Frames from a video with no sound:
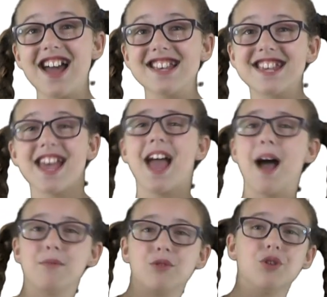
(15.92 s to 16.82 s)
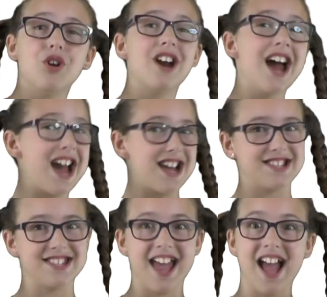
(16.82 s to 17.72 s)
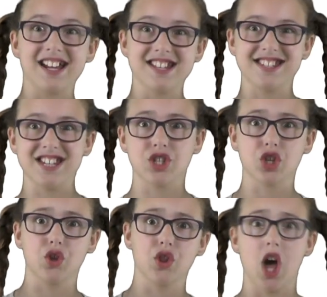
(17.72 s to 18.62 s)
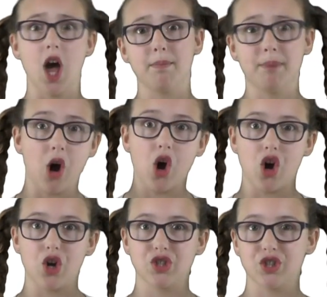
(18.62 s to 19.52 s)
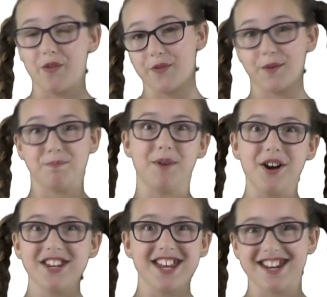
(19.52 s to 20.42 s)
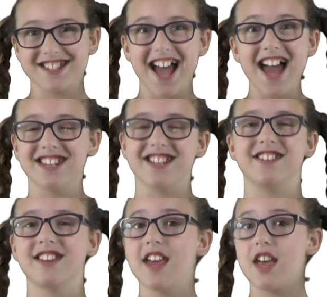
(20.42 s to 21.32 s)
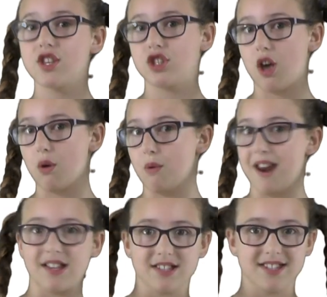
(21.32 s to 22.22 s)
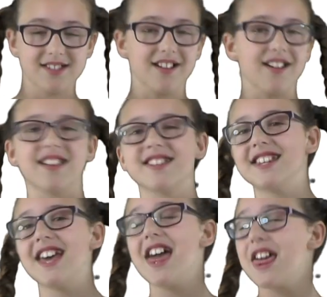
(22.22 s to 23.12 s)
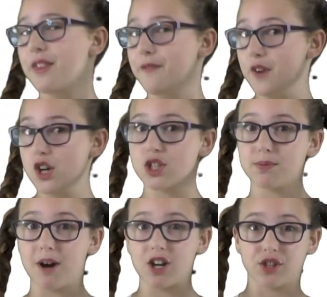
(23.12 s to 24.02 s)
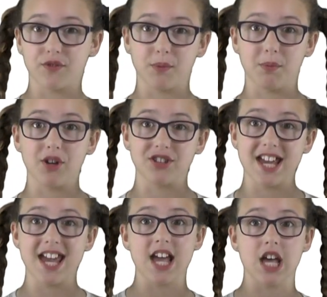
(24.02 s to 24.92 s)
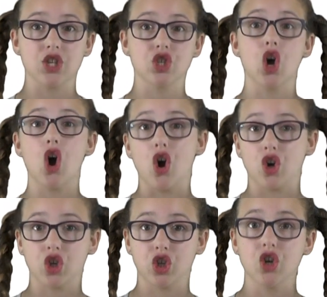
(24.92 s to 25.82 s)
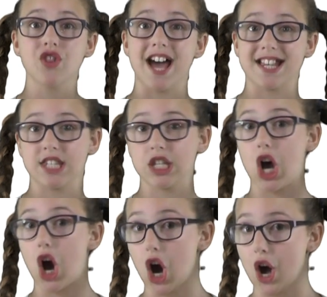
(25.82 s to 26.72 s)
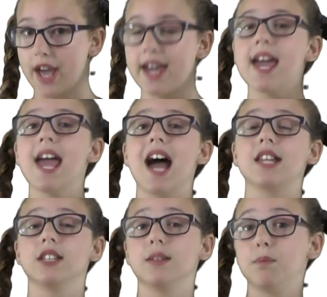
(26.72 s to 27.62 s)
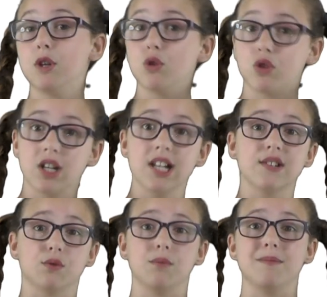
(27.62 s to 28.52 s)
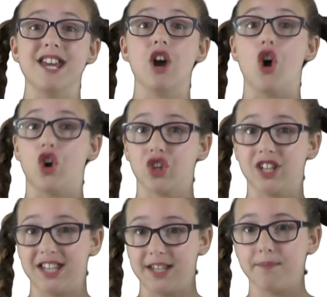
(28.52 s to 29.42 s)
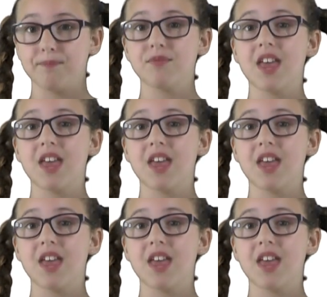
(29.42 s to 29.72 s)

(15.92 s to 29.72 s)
guys, I'm Aurora and today I'm going to teach you the parts of the body in Italian. So let's start. The first part of the body is occhio, that's eye, and in the plural it would be occhi.